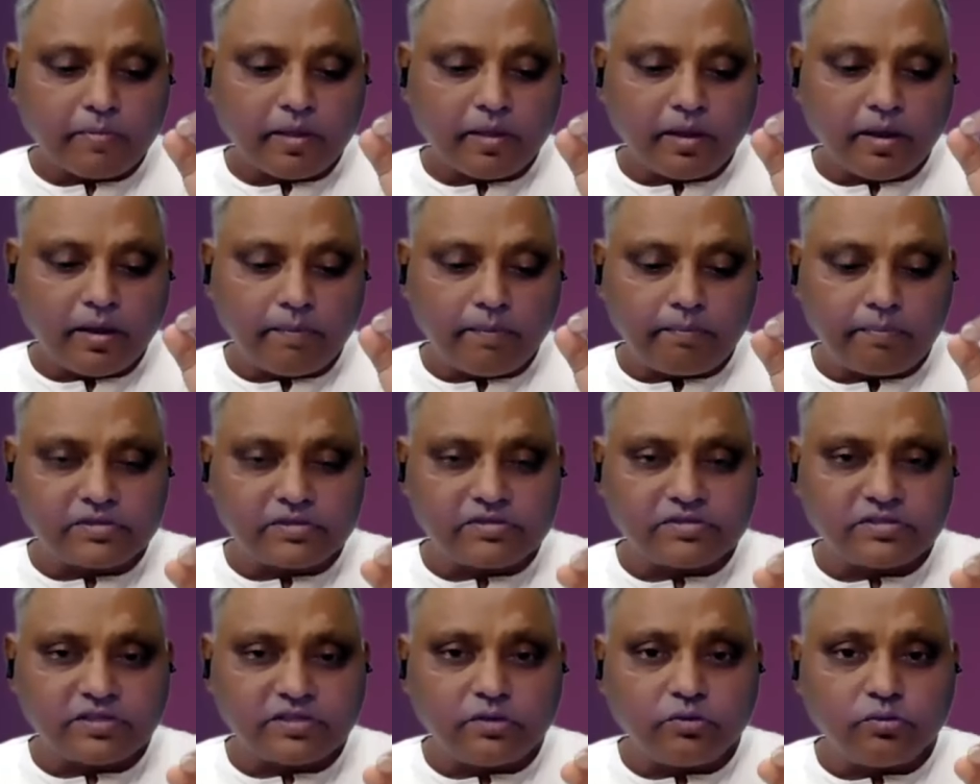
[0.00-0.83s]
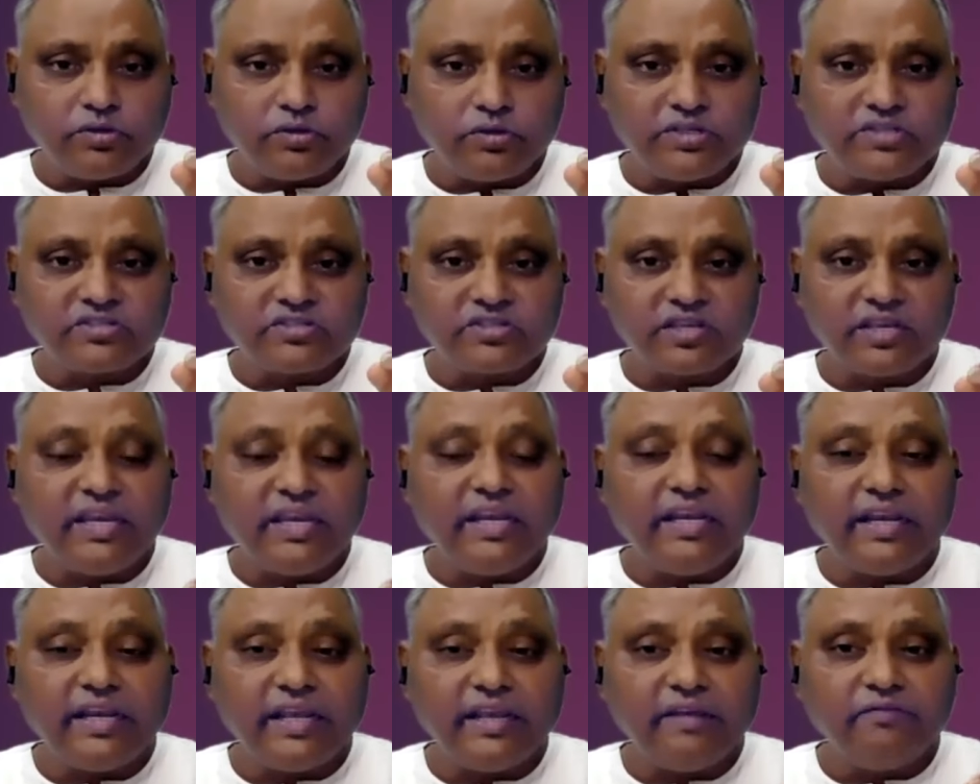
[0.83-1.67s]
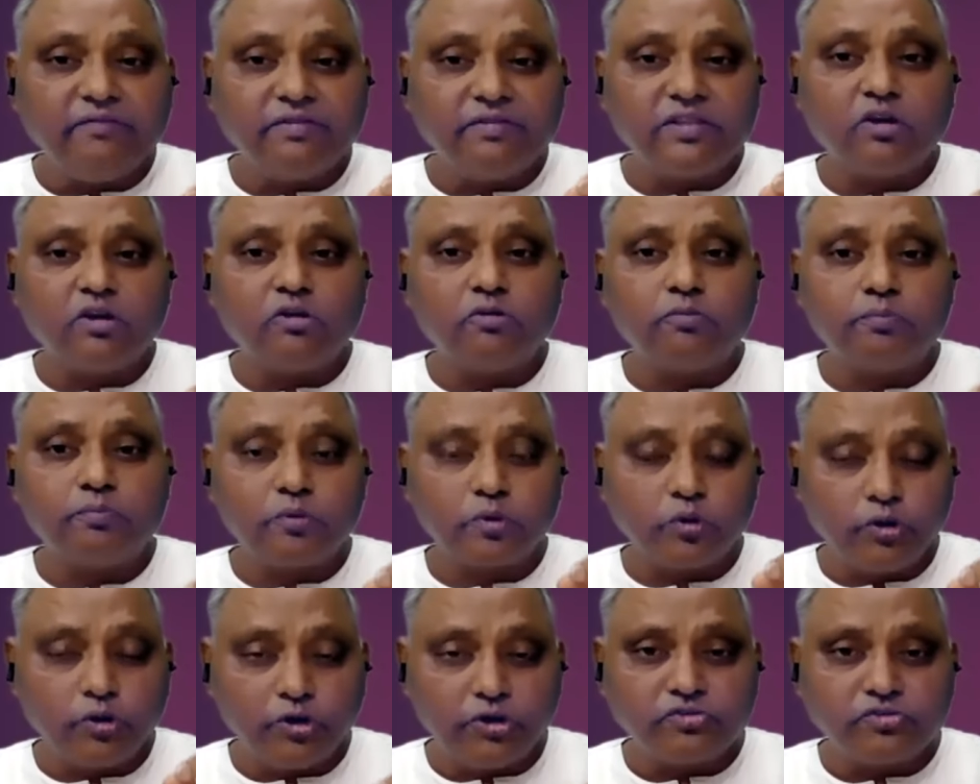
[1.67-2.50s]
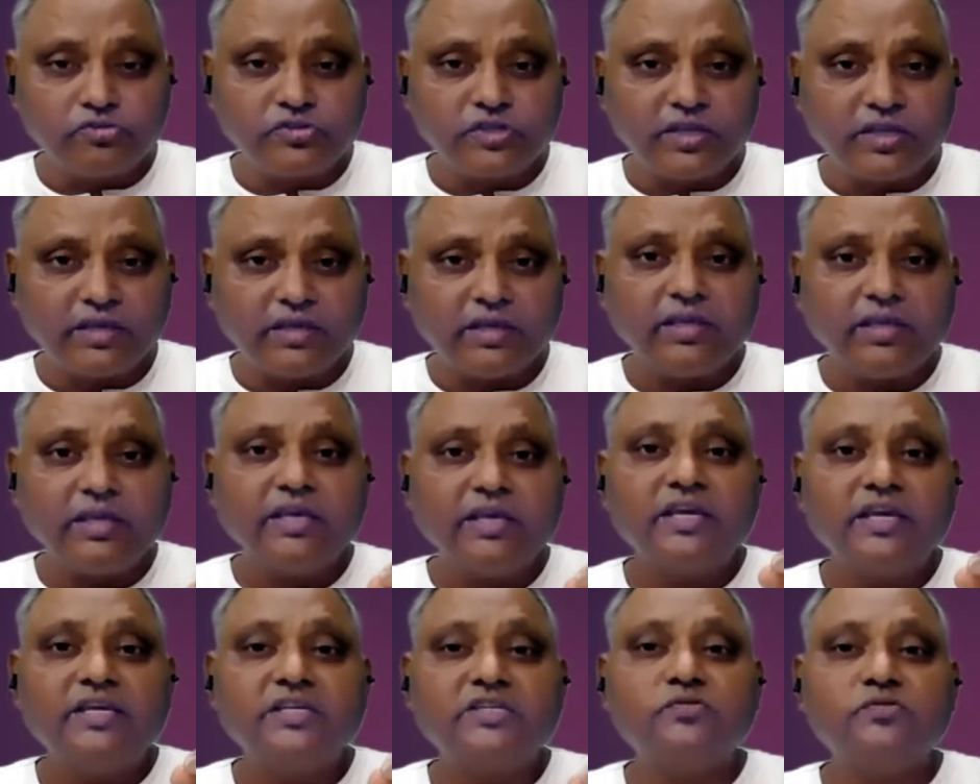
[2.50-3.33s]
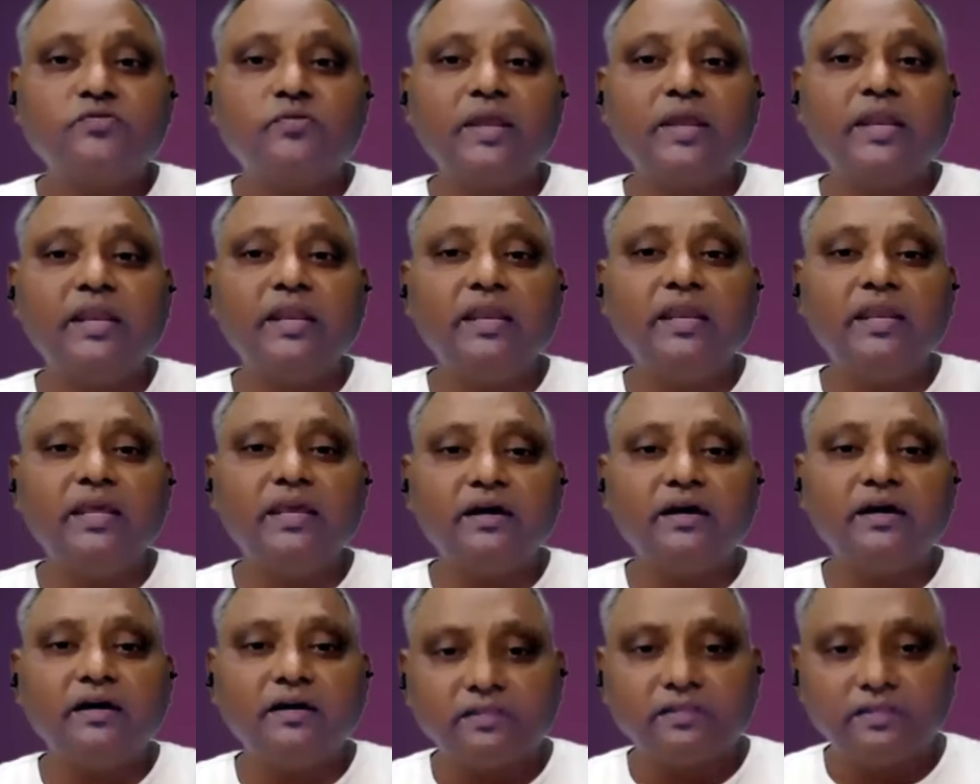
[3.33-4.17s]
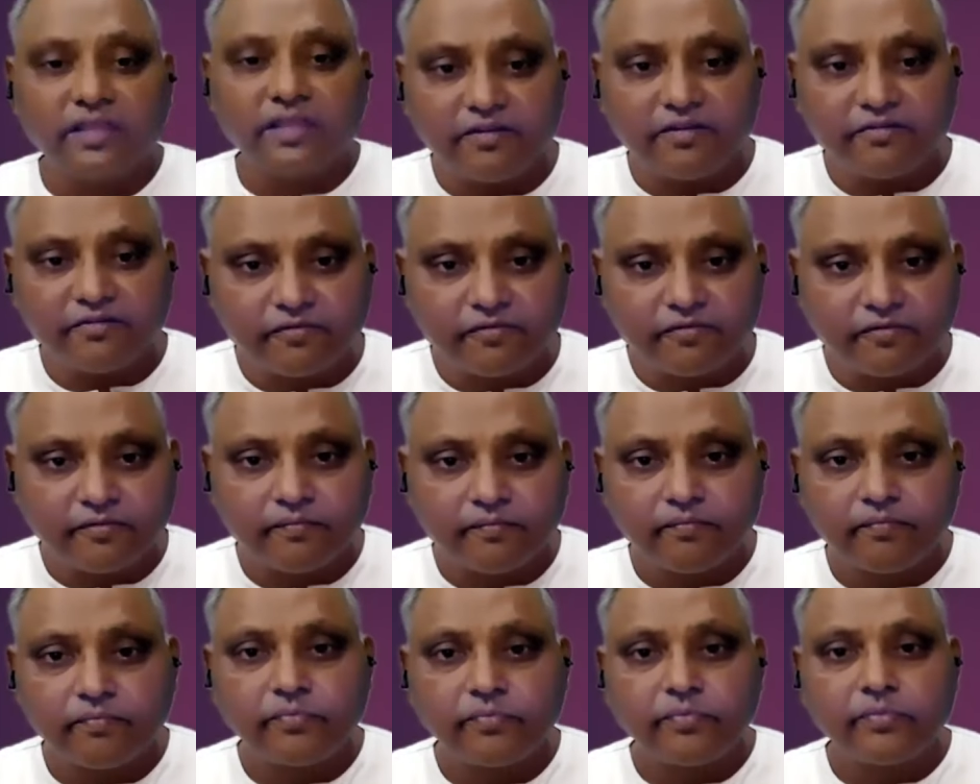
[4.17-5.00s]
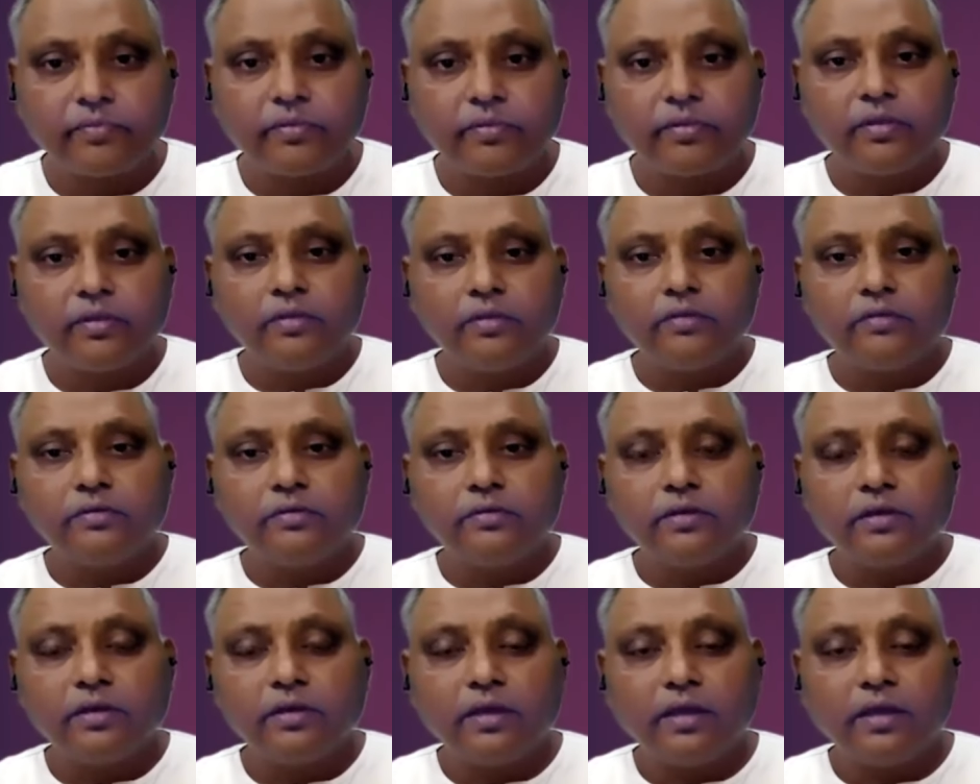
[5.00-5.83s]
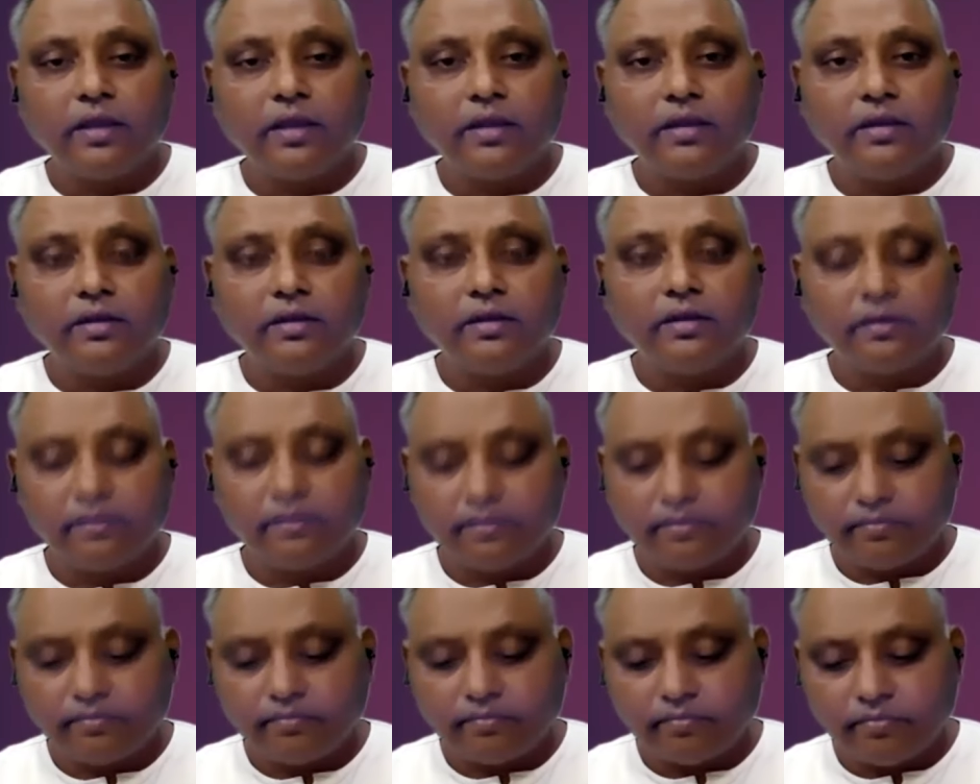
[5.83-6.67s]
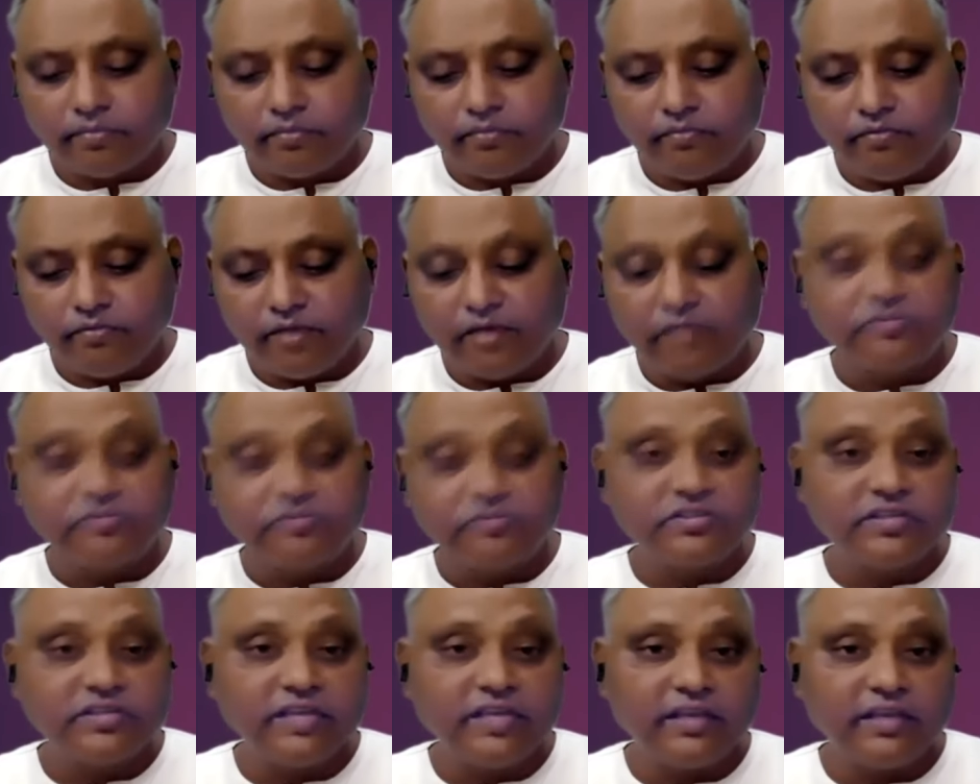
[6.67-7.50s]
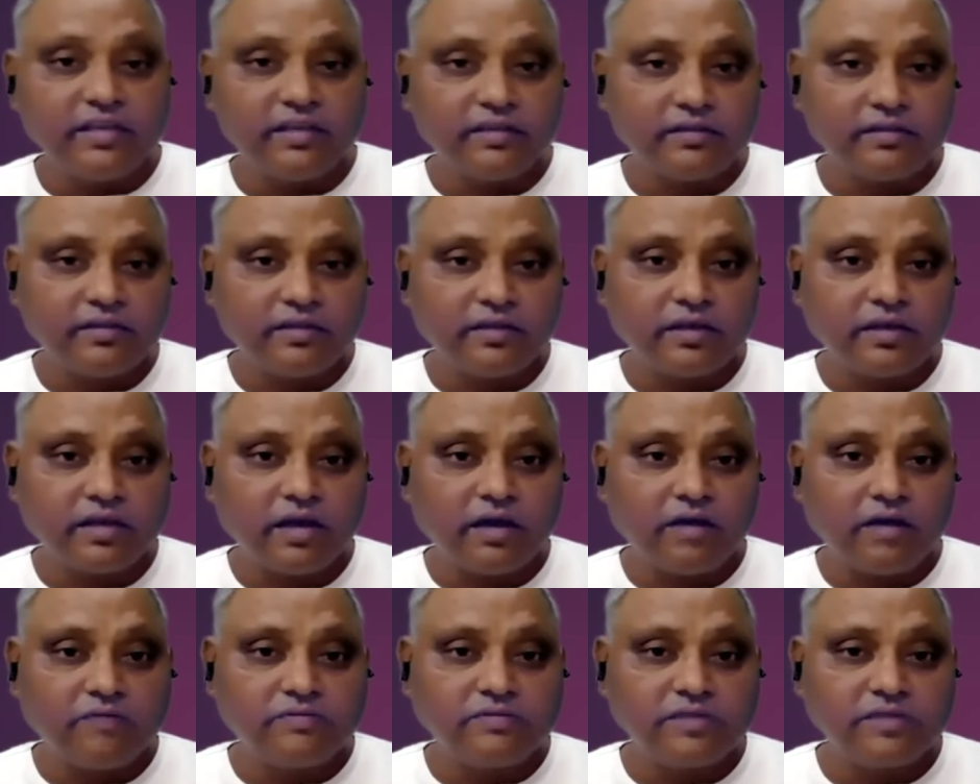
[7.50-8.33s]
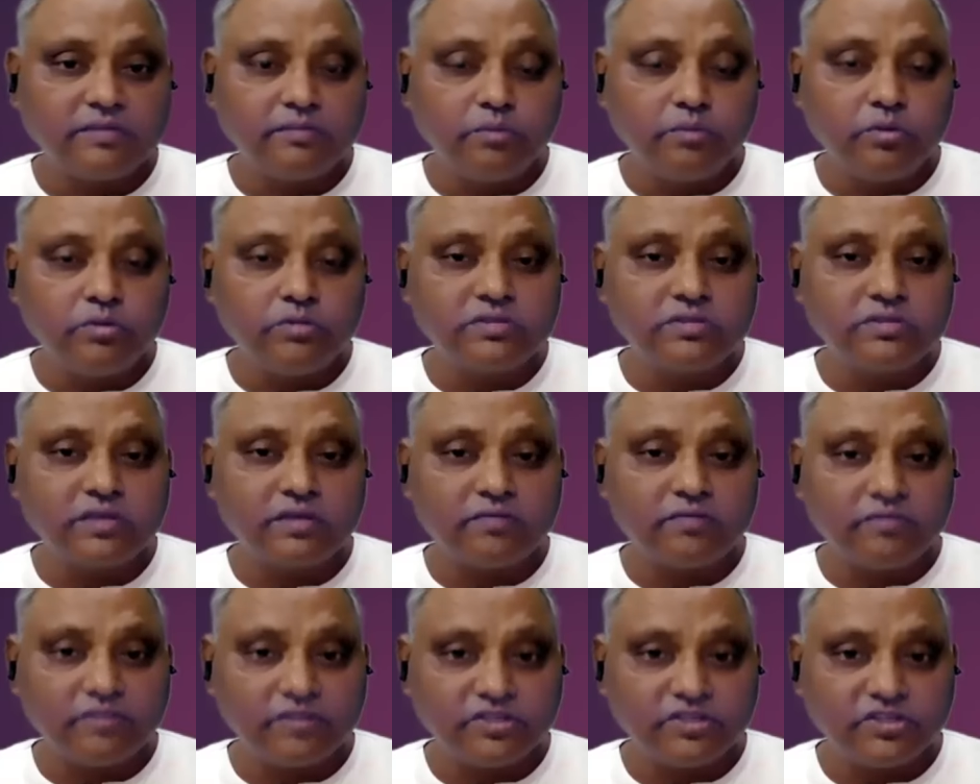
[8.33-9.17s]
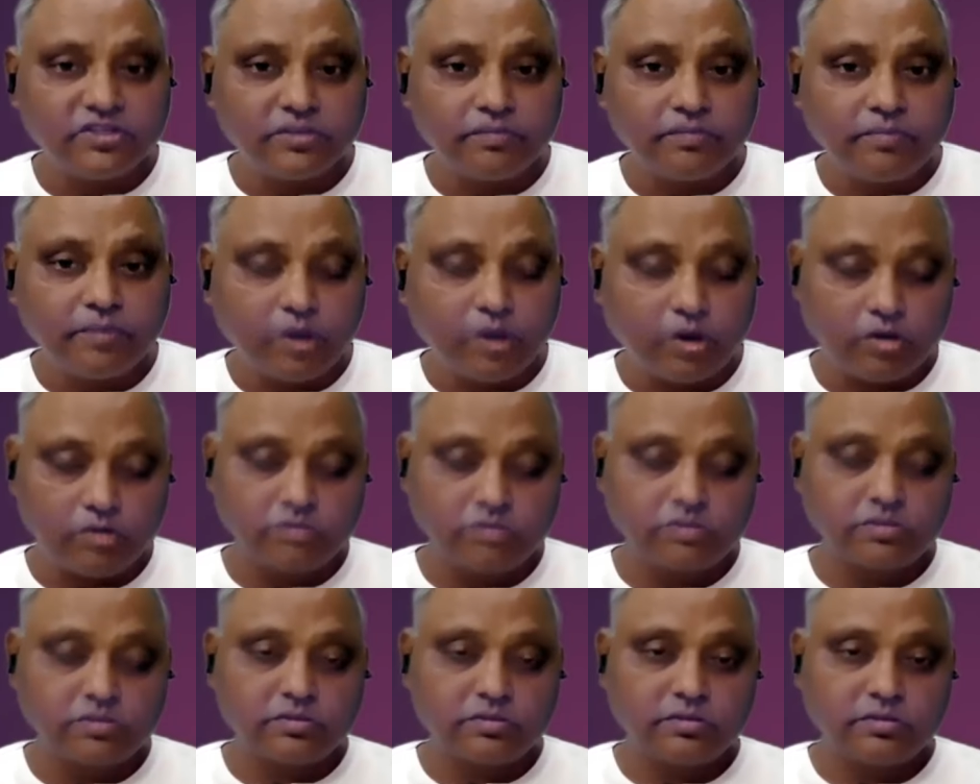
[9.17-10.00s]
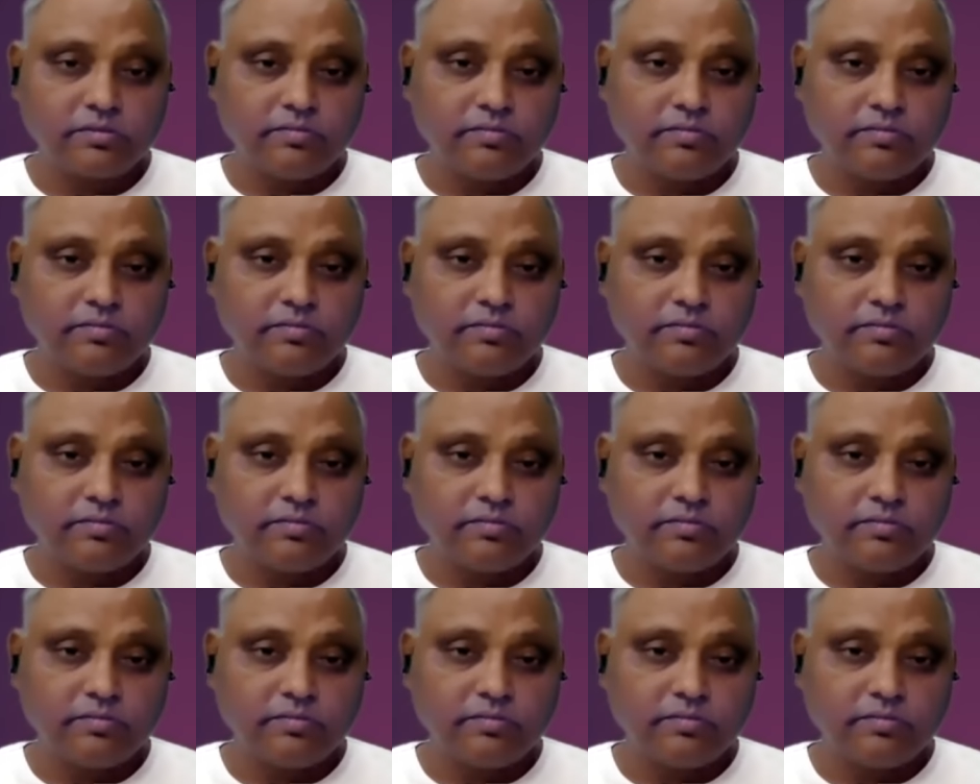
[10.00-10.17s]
a person who is eating without producing is verily a thief. And we have seen the cows and bulls are worshipped because